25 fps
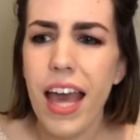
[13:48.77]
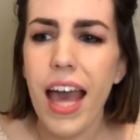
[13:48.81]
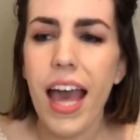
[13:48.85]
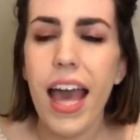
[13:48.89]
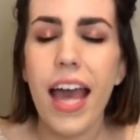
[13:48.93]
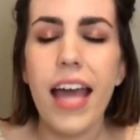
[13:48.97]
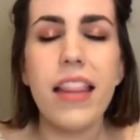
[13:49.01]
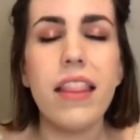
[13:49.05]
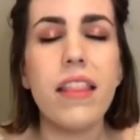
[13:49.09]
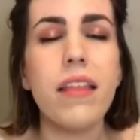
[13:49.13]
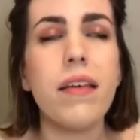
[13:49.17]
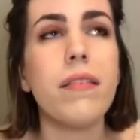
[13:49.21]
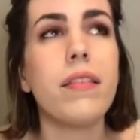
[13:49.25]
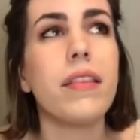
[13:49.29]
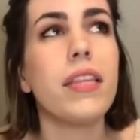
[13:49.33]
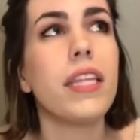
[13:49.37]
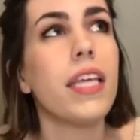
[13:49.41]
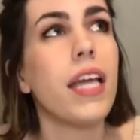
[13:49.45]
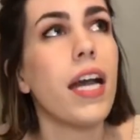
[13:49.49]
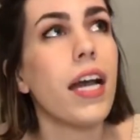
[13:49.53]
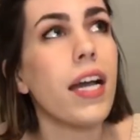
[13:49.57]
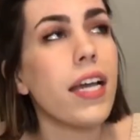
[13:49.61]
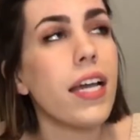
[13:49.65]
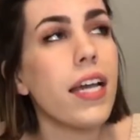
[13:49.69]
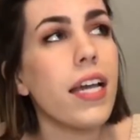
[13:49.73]
And the
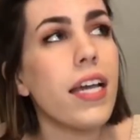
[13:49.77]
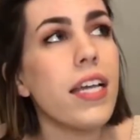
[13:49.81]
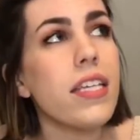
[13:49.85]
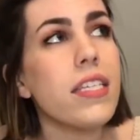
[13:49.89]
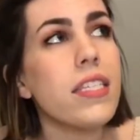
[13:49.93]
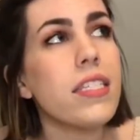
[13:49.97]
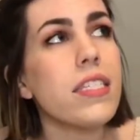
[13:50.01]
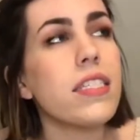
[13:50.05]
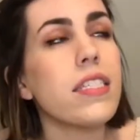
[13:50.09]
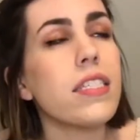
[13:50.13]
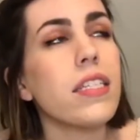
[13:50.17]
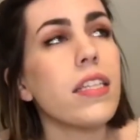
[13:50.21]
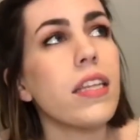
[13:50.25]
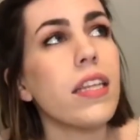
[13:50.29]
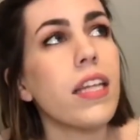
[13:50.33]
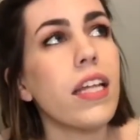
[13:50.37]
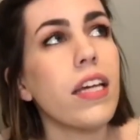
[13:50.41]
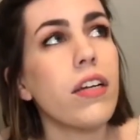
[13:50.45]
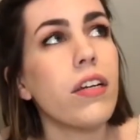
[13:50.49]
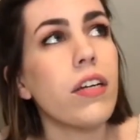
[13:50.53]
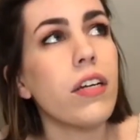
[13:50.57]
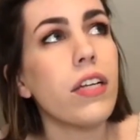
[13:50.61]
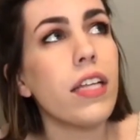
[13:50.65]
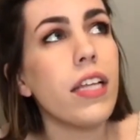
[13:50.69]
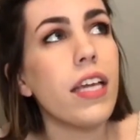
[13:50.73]
youngest,
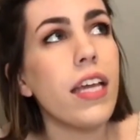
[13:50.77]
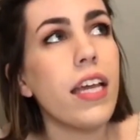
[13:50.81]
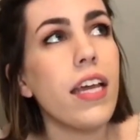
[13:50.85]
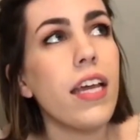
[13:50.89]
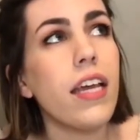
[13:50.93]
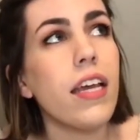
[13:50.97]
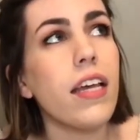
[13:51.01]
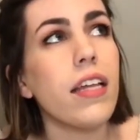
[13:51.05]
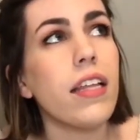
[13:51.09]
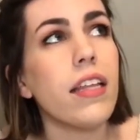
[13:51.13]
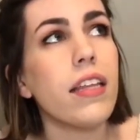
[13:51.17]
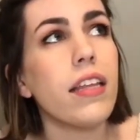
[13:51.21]
literally,